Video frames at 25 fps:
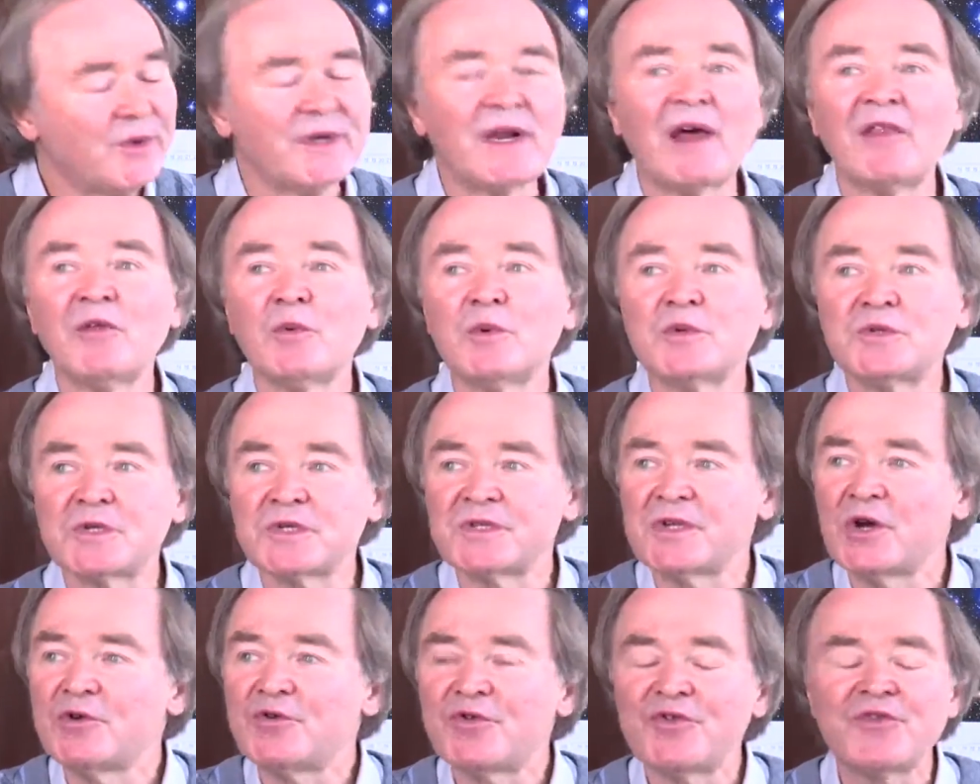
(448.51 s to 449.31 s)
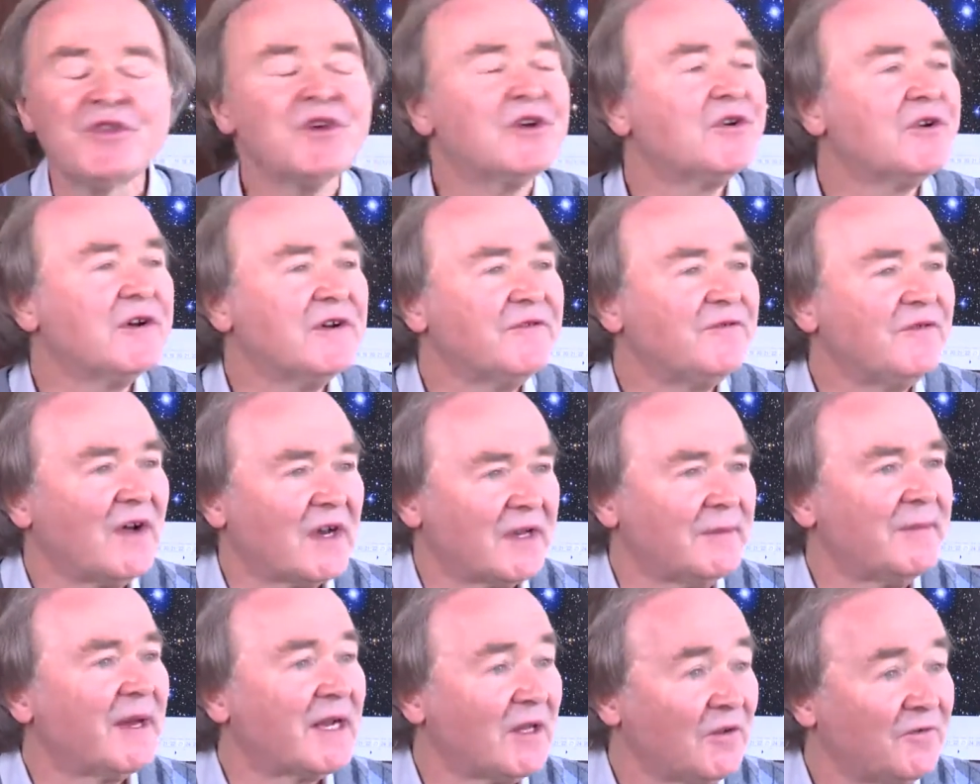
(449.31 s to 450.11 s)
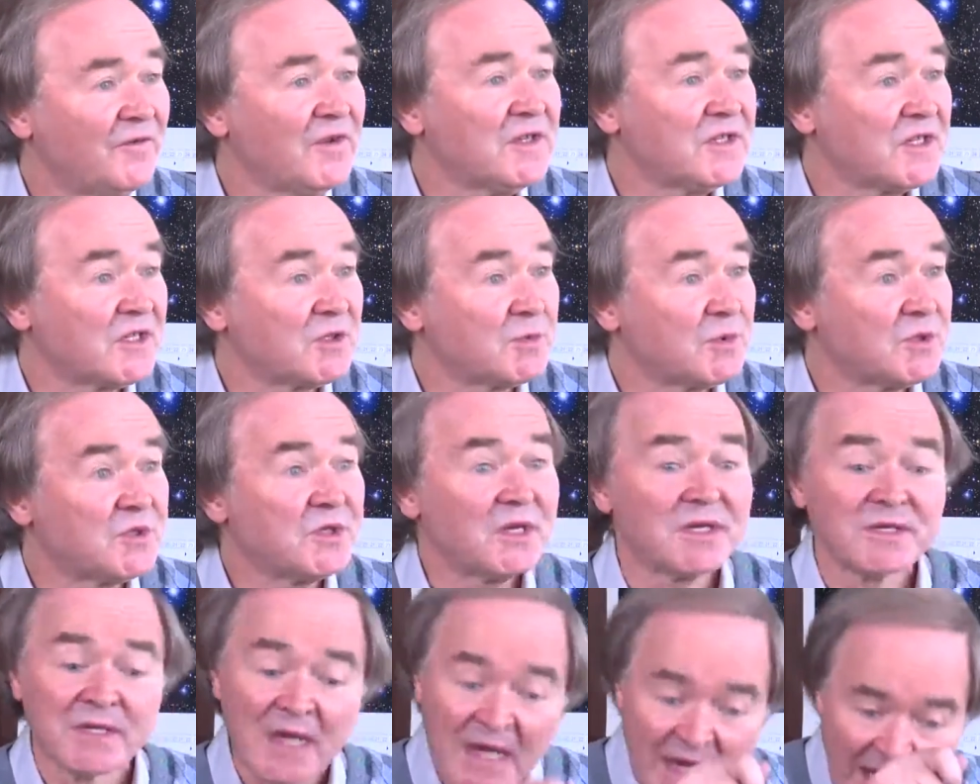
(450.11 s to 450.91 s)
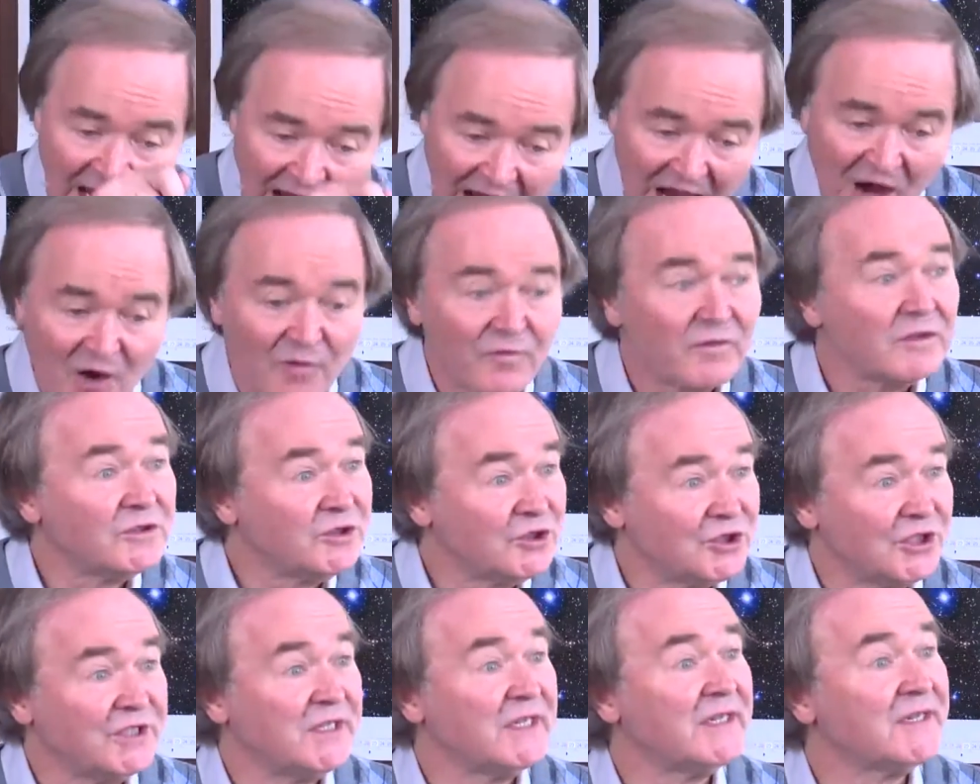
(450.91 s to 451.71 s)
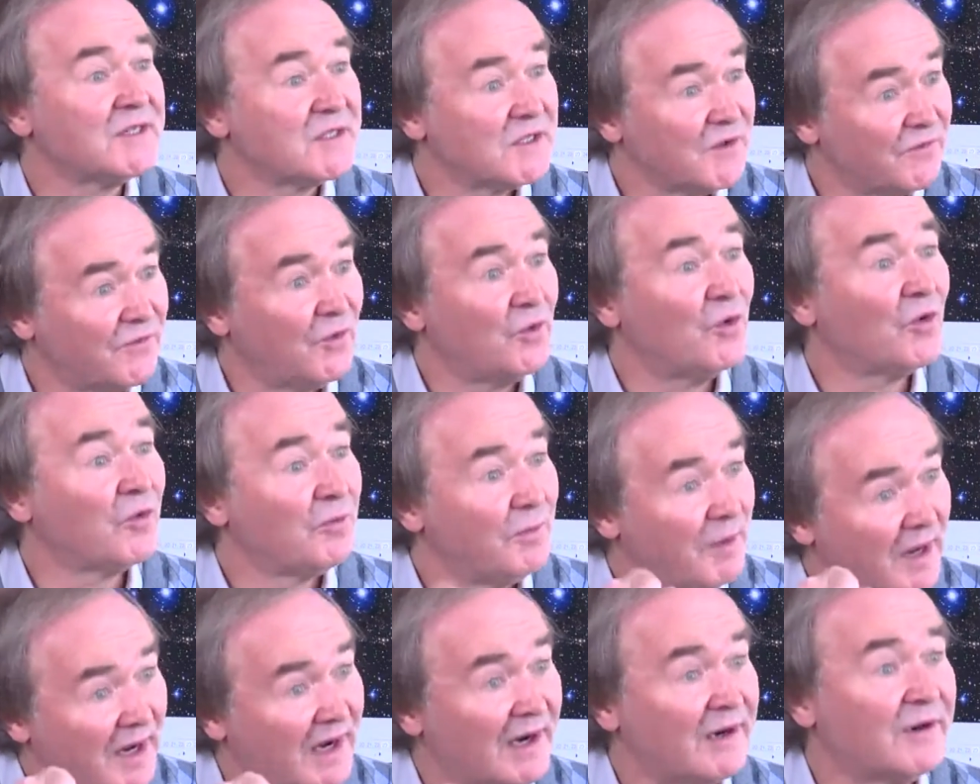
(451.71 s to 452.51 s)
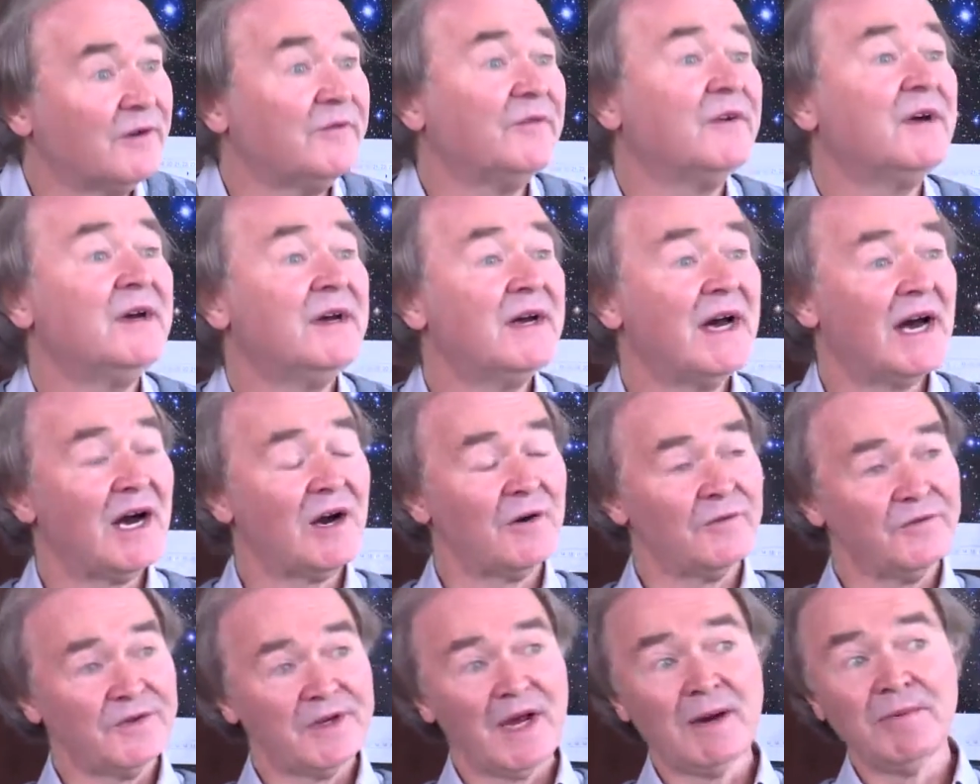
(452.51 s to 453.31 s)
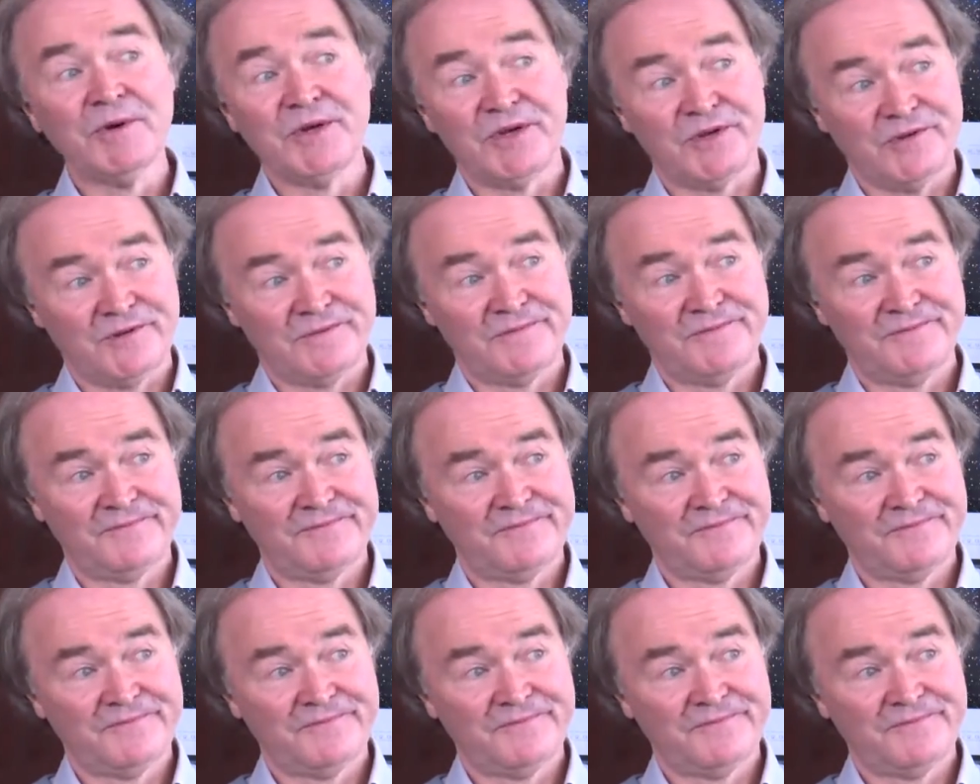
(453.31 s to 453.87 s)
In other words, there's no theory of fundamental physics which says alpha G is the fourth power of alpha W.